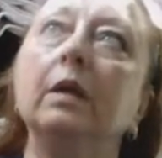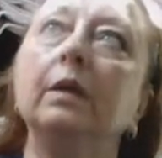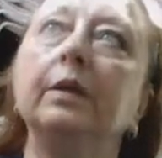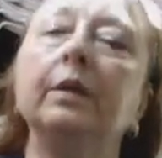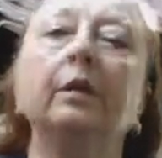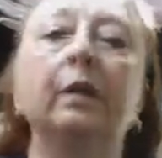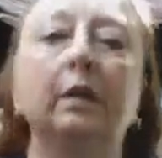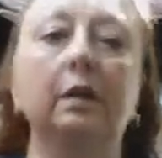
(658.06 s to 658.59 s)

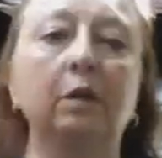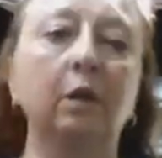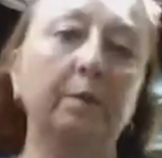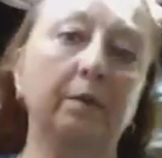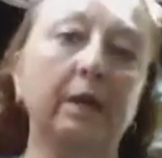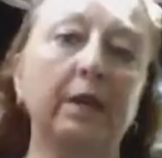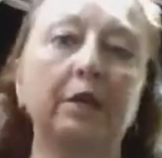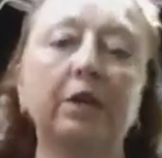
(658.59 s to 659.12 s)
there are
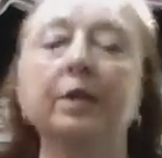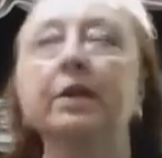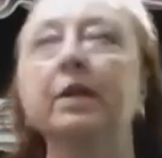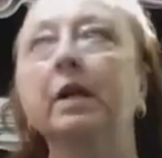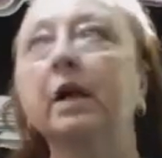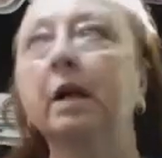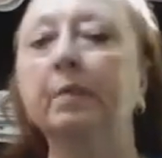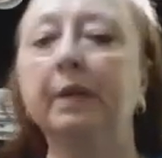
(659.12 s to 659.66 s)
corporations and
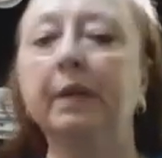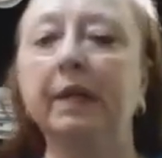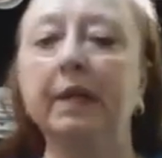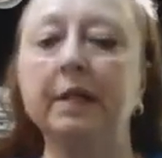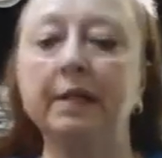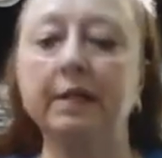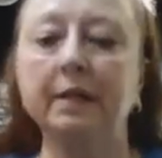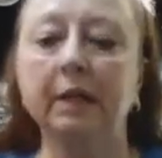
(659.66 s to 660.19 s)

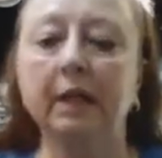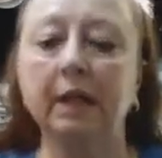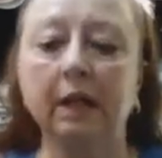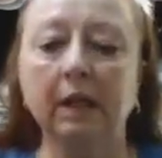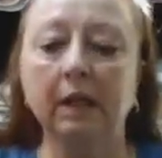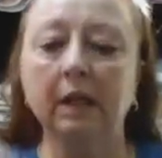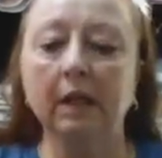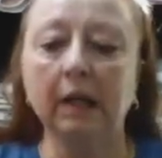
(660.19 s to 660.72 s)
companies,
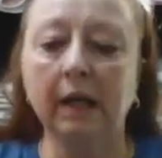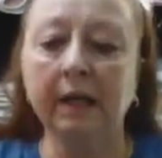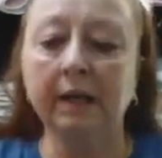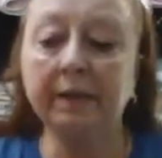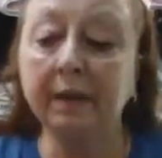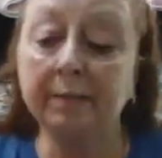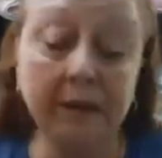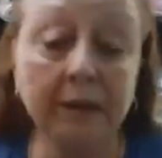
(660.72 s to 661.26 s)
and
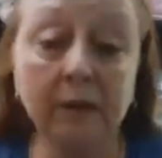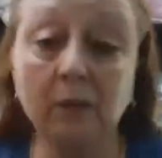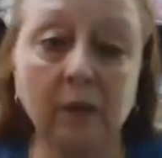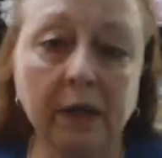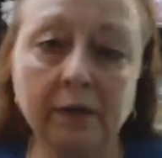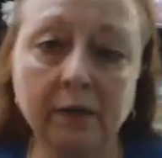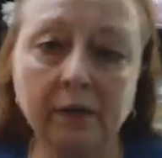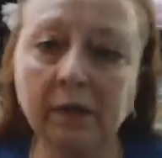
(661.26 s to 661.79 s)
they mean
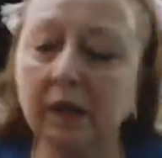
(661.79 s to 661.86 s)
well. Don't